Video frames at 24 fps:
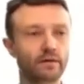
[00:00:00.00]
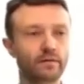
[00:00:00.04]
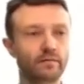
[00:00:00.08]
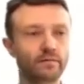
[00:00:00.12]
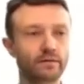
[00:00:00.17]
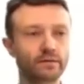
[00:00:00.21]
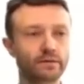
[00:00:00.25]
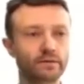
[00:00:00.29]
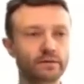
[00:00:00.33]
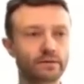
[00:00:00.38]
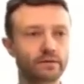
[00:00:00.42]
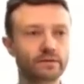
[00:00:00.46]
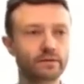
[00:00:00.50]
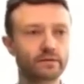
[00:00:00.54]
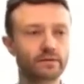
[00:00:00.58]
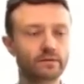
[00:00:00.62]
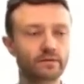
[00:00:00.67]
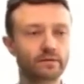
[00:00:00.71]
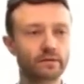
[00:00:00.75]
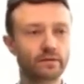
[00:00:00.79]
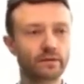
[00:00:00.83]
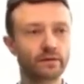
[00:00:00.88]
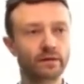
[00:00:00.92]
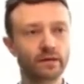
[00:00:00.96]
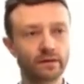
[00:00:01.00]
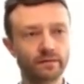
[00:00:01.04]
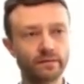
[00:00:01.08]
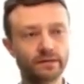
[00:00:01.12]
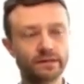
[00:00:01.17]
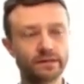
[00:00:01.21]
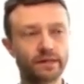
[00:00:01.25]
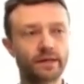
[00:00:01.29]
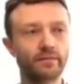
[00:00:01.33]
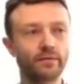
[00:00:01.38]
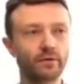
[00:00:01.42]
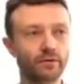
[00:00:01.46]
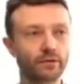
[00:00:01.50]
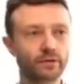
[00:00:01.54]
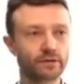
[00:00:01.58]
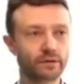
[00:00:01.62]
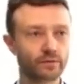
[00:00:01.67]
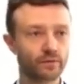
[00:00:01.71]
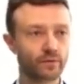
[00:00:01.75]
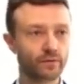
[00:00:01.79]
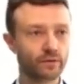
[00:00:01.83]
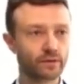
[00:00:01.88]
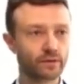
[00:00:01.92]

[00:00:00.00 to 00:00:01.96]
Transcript: business in business communities were